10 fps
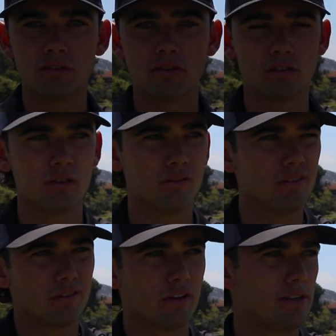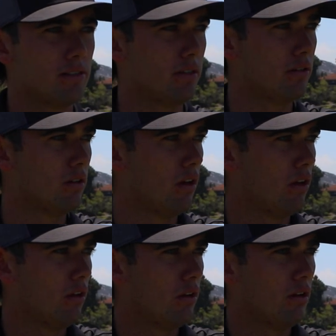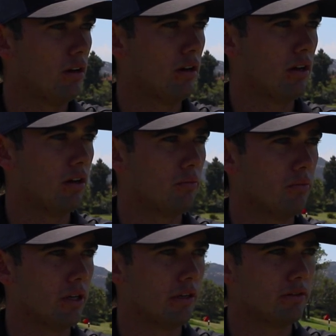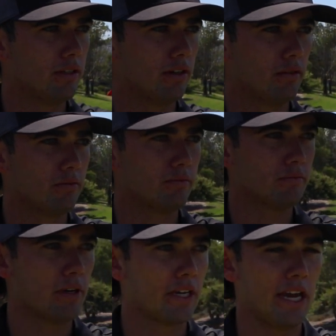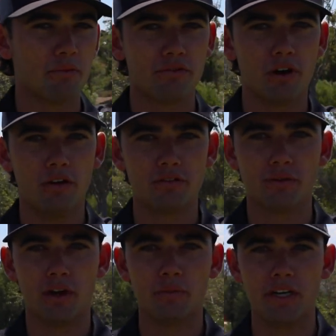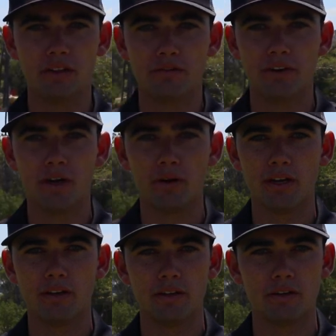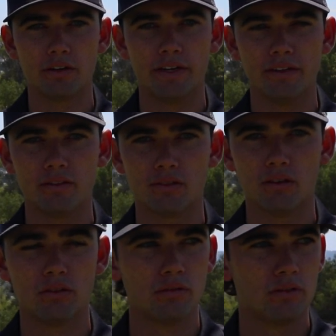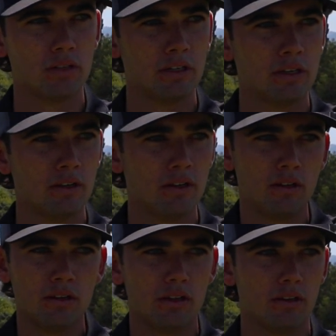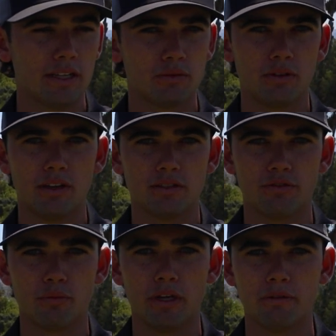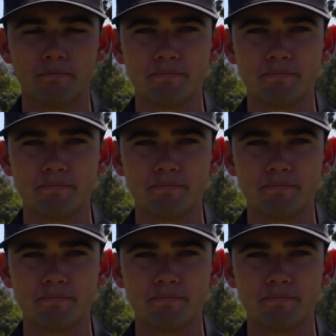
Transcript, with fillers: so nothing crazy. Um, but you know, my game revolves around being in the fairway and hitting greens, so you know that's what does it for me.